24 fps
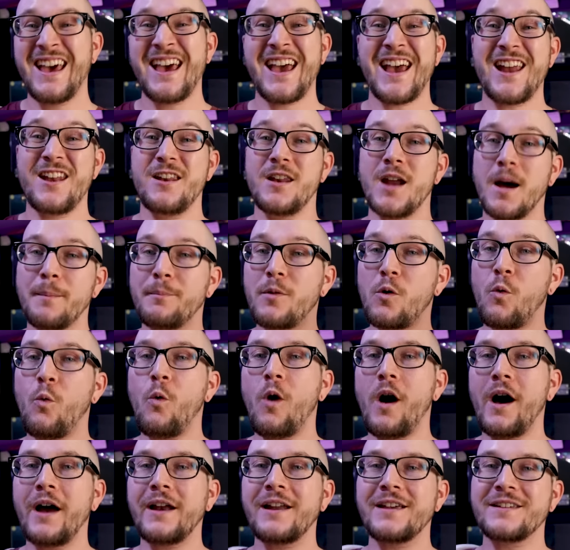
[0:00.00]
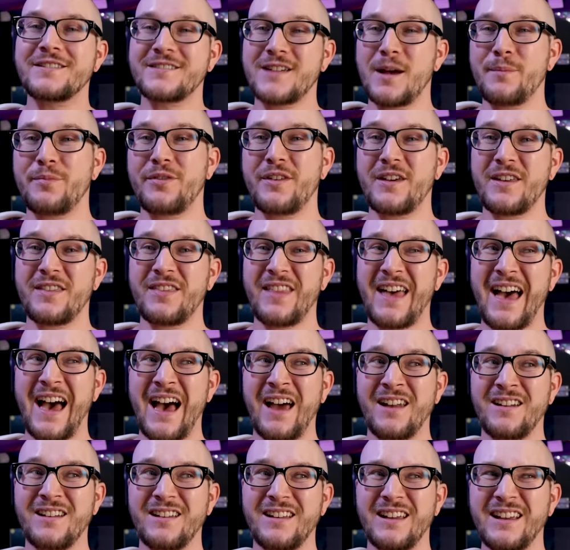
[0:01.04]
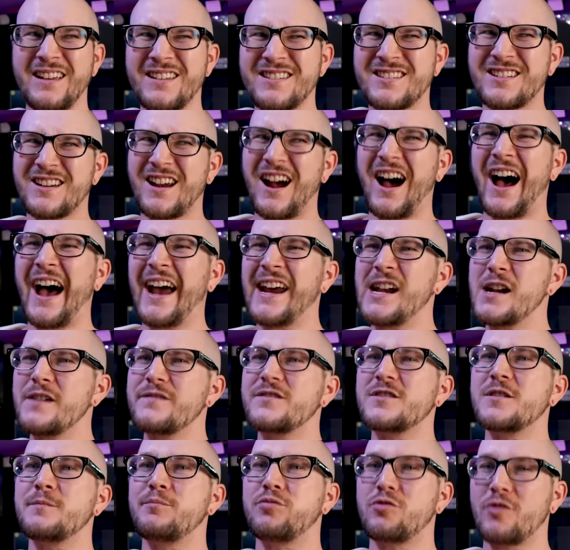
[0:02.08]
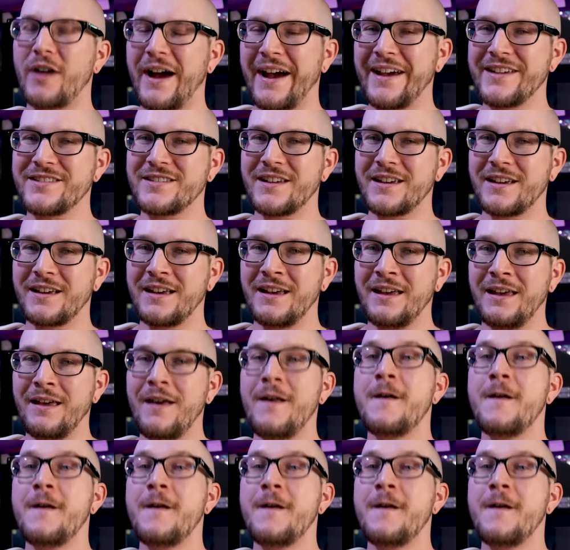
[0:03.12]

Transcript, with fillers: And number one is something that is kind of surprising